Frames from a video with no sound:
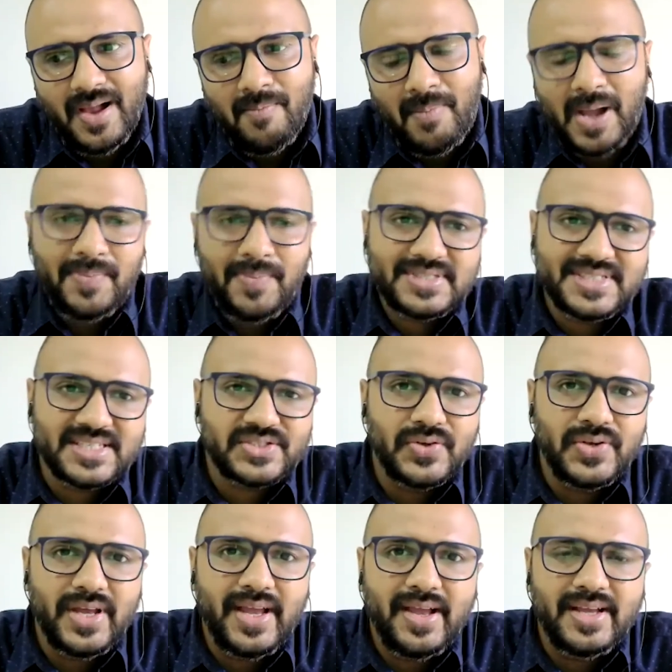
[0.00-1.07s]
my business
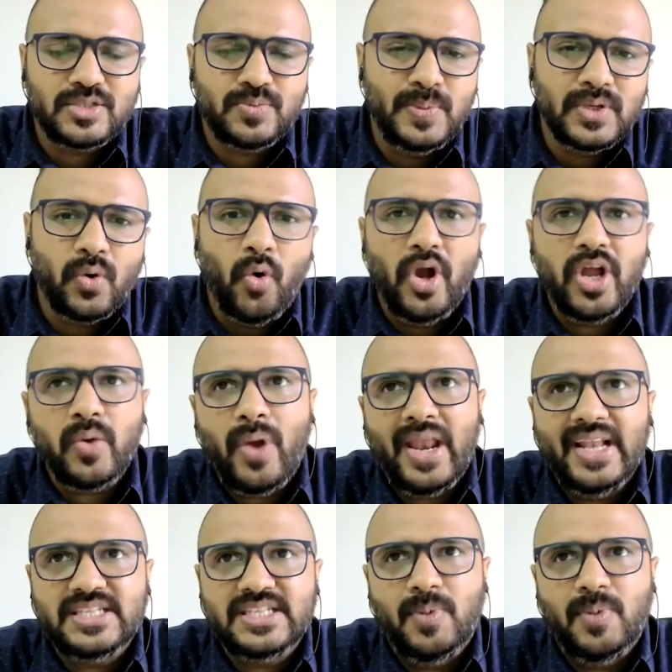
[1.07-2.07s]
today, it's been going well. It's a